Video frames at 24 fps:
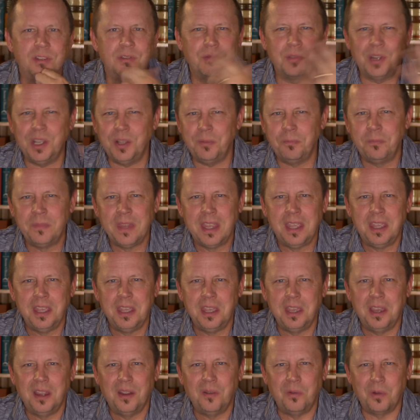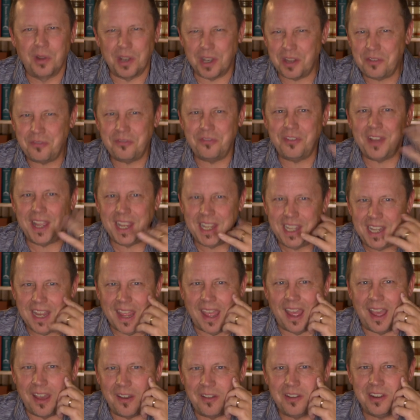Well, we're going to find
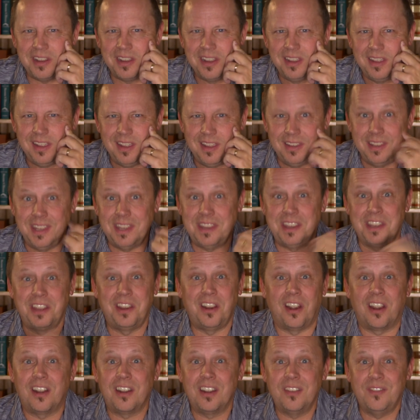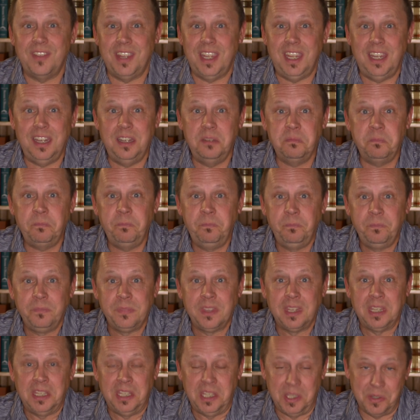out that the Garden of Eden,
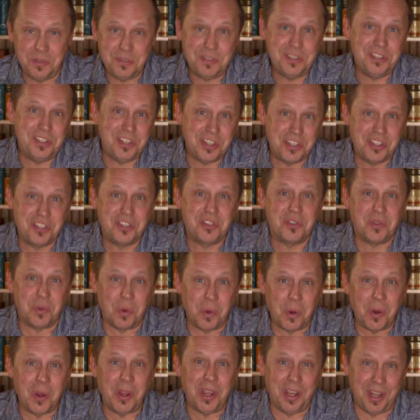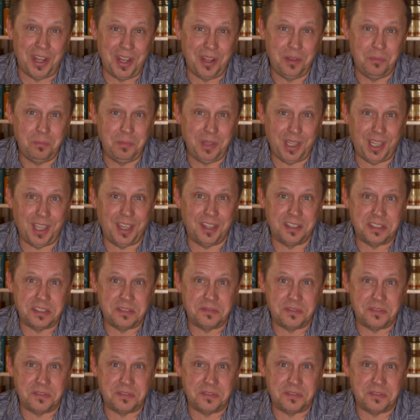it was destroyed because of